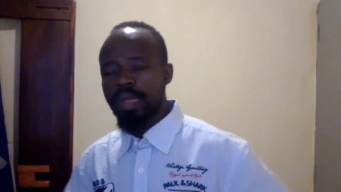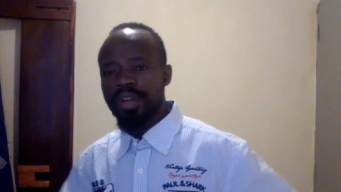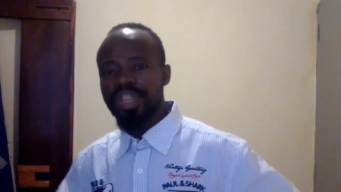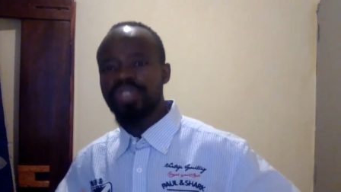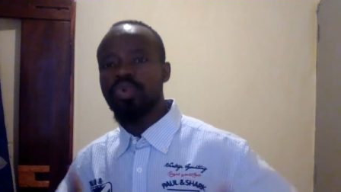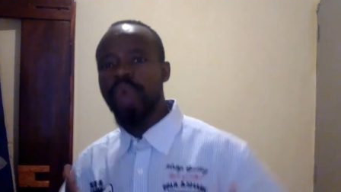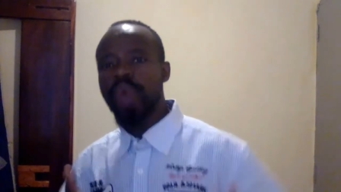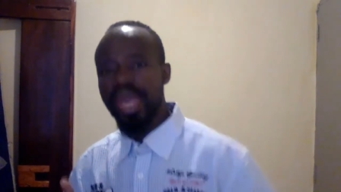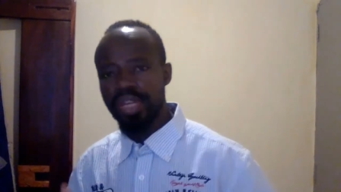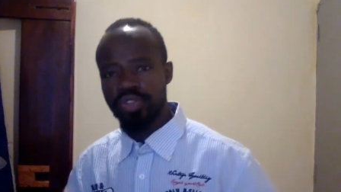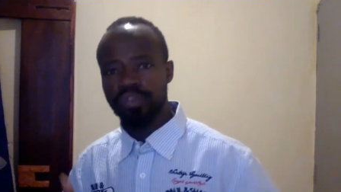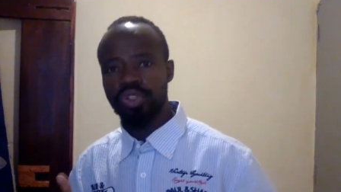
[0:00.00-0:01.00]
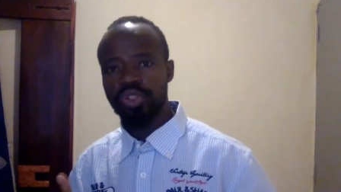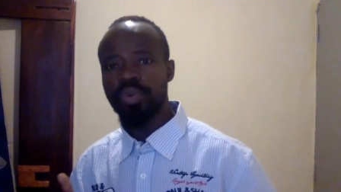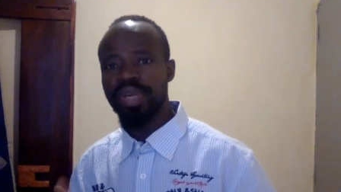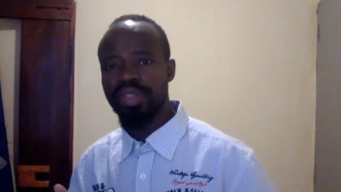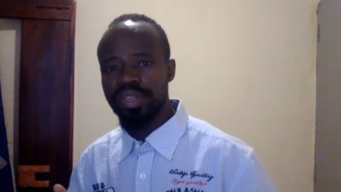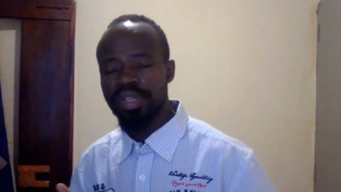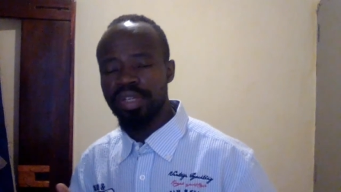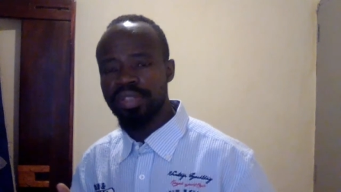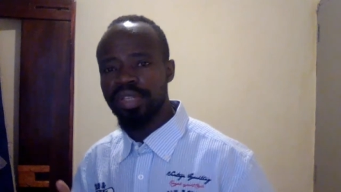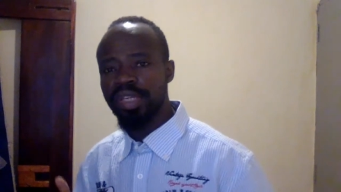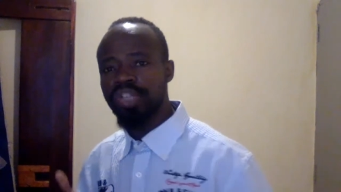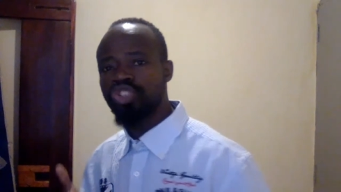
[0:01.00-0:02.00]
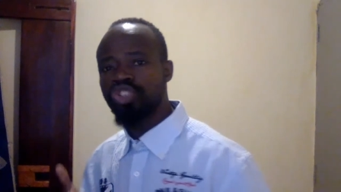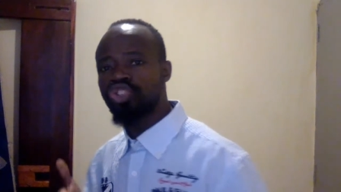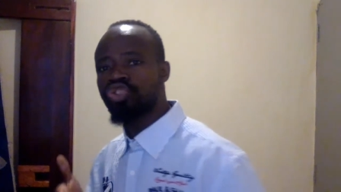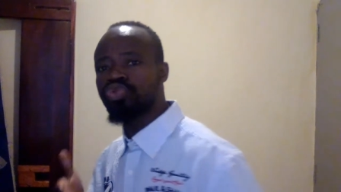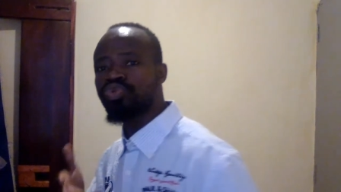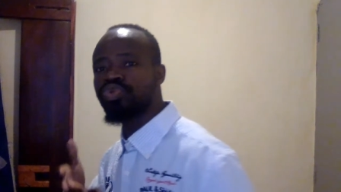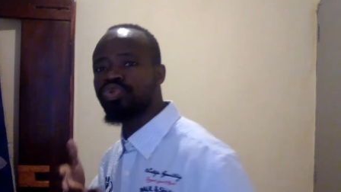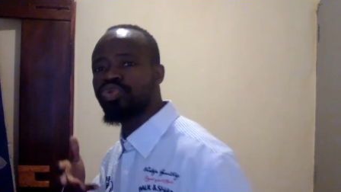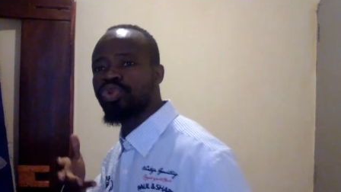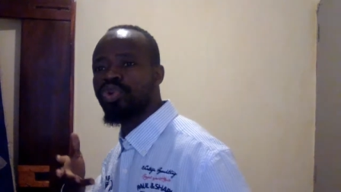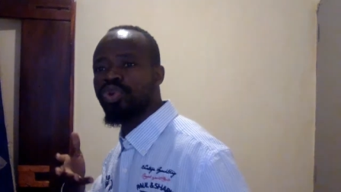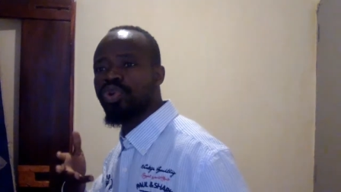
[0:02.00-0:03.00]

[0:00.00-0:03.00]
His ways of doing things is to